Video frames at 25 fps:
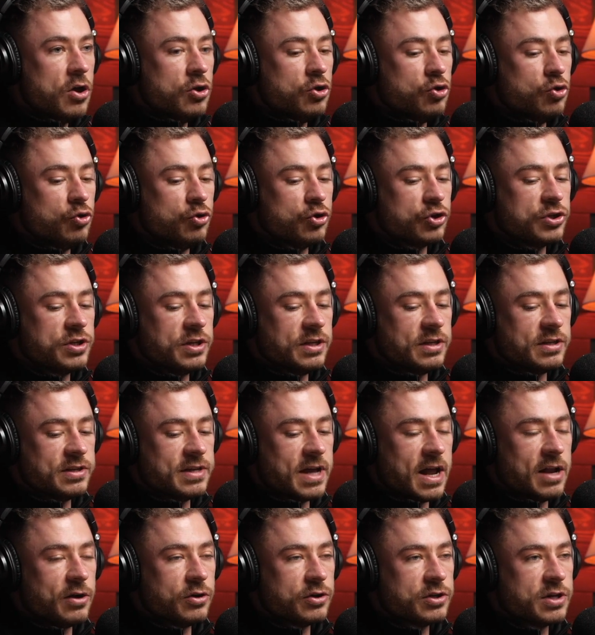you just need to
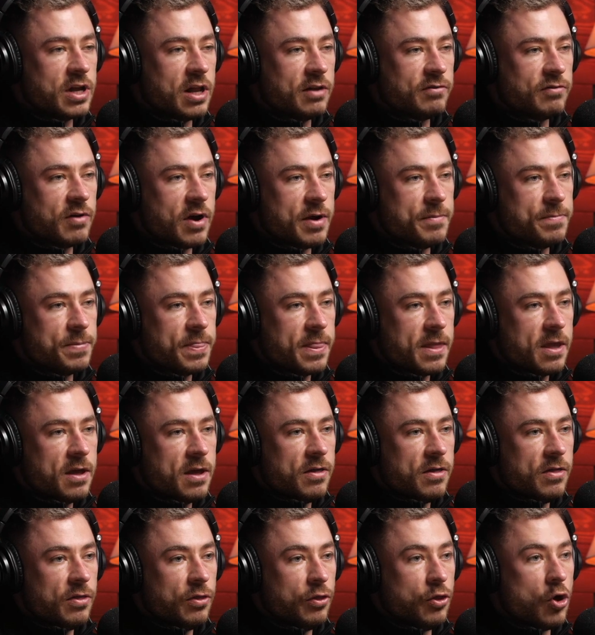tell yourself, right,
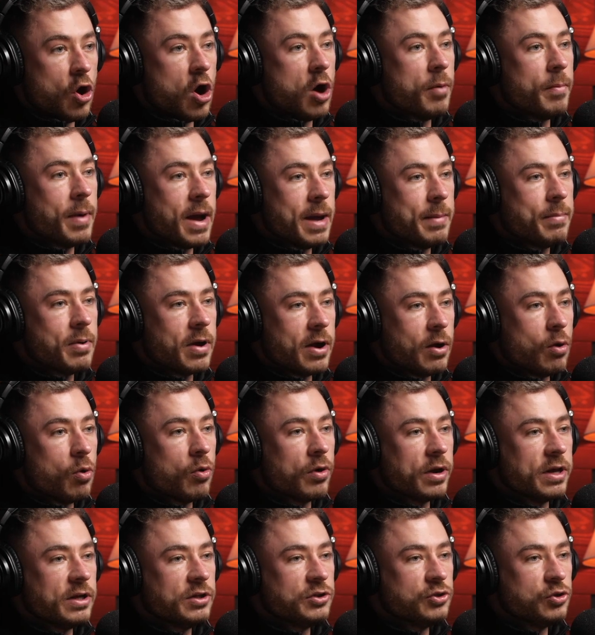they're my
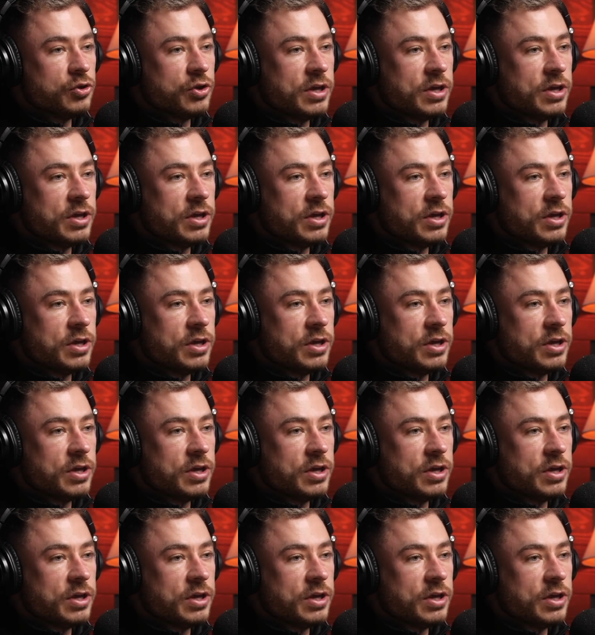priorities.